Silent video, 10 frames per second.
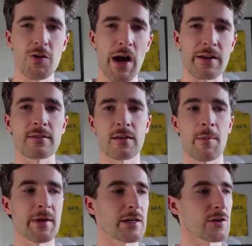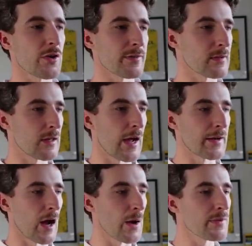riders coming across the line.
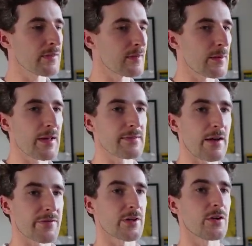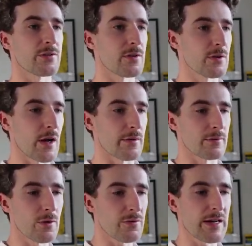I want to see where David Gaudu goes.
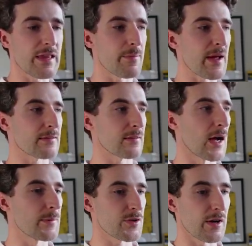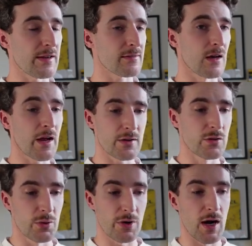Not really the best time trialist like
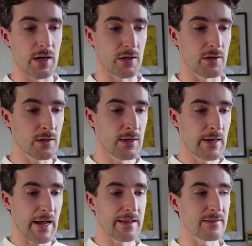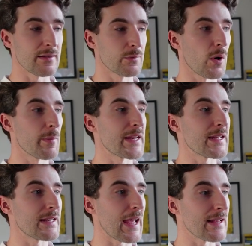Nordhagen, and he's 1 minute
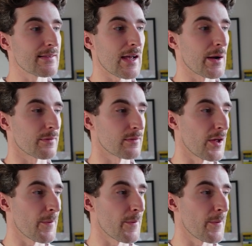and 8 down, so